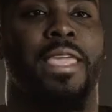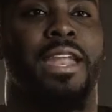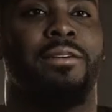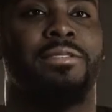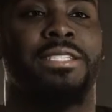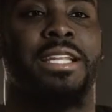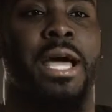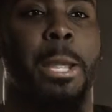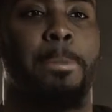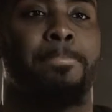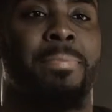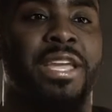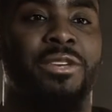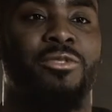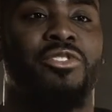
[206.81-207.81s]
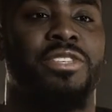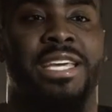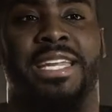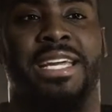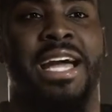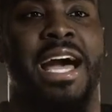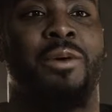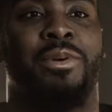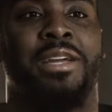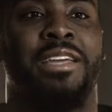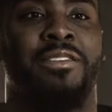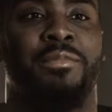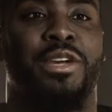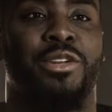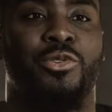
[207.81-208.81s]
and I was like, man, you said that God would
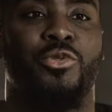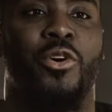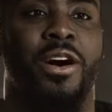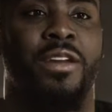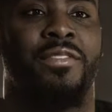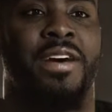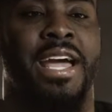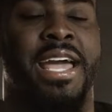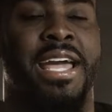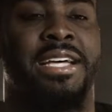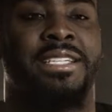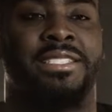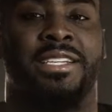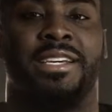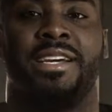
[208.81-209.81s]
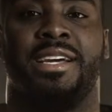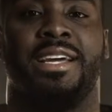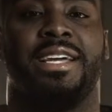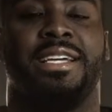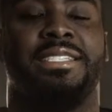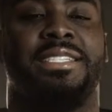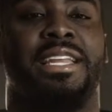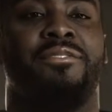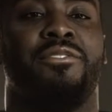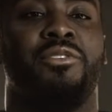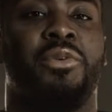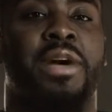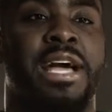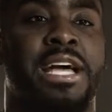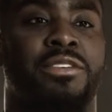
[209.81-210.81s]
give me a new heart if I asked. He said, if
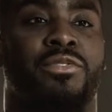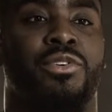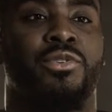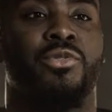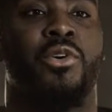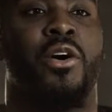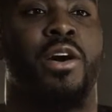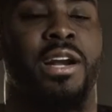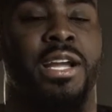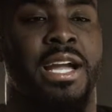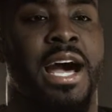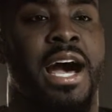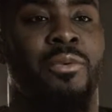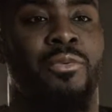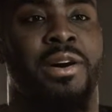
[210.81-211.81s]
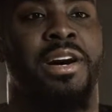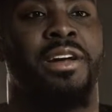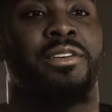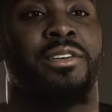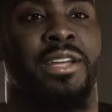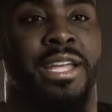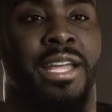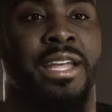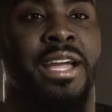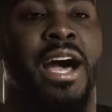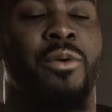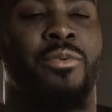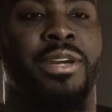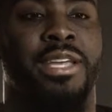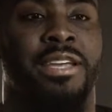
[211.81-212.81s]
you ask for a new heart, God will honor it and
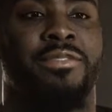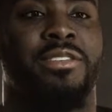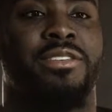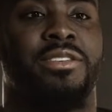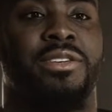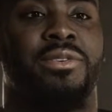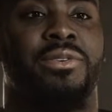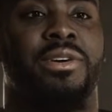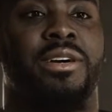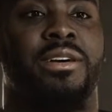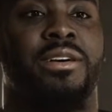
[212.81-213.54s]
God will give it to you.